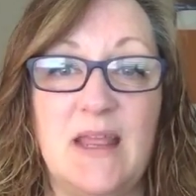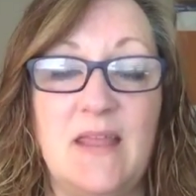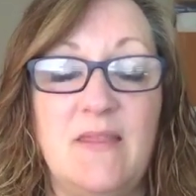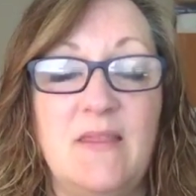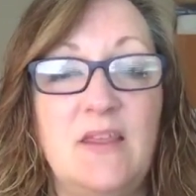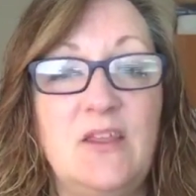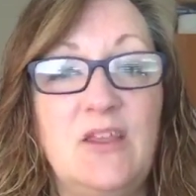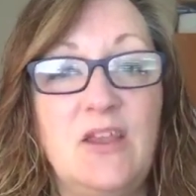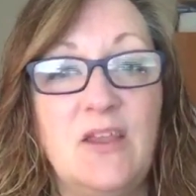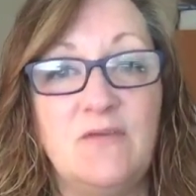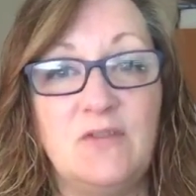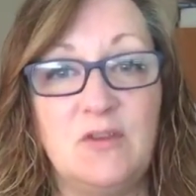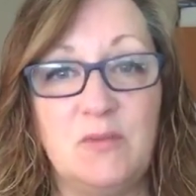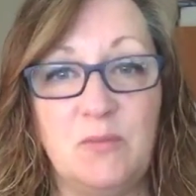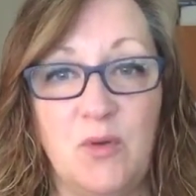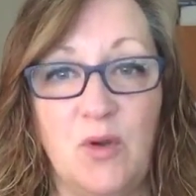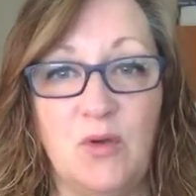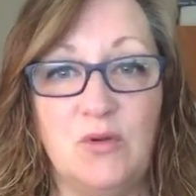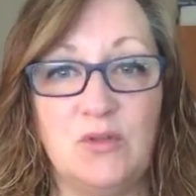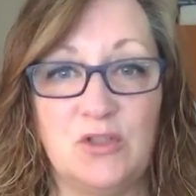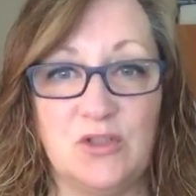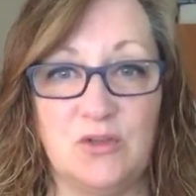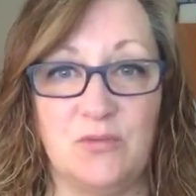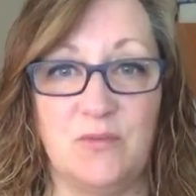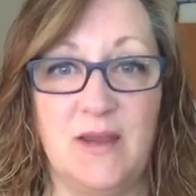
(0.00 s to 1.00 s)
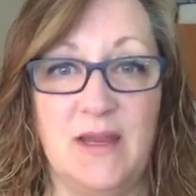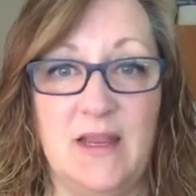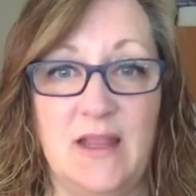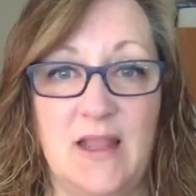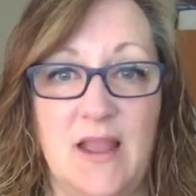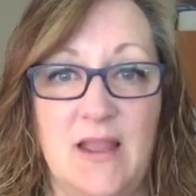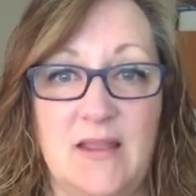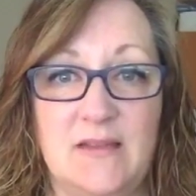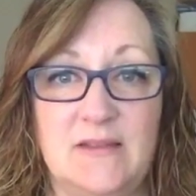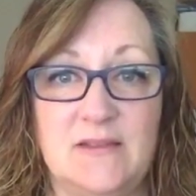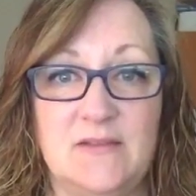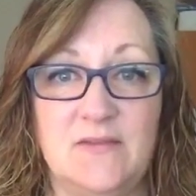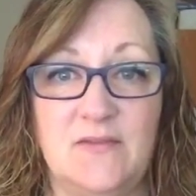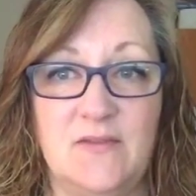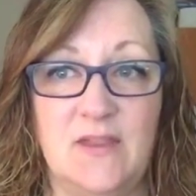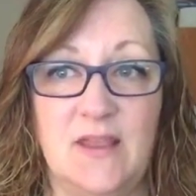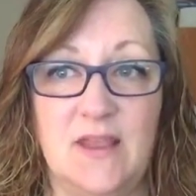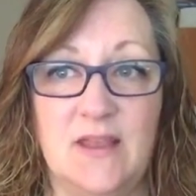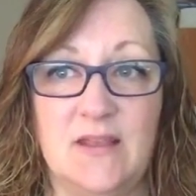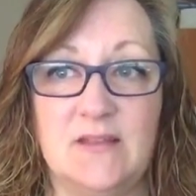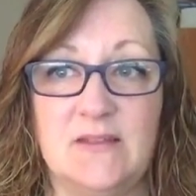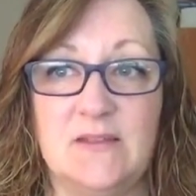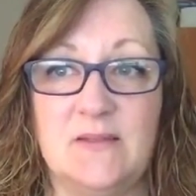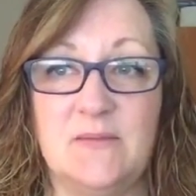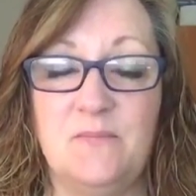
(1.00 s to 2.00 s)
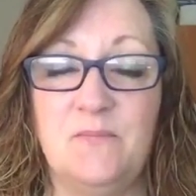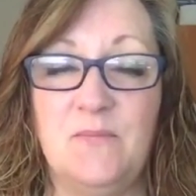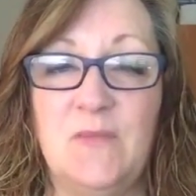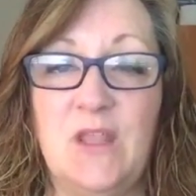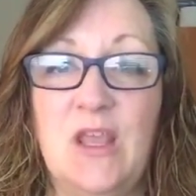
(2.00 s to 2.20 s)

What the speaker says: And then you have to post the right kinds of things.